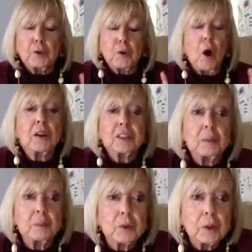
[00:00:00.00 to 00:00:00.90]

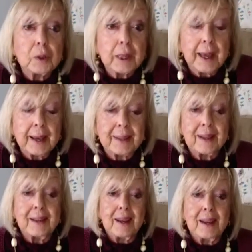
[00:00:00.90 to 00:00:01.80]
awesome to look at.
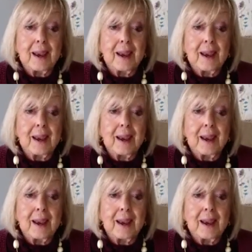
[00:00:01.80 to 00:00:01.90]
And he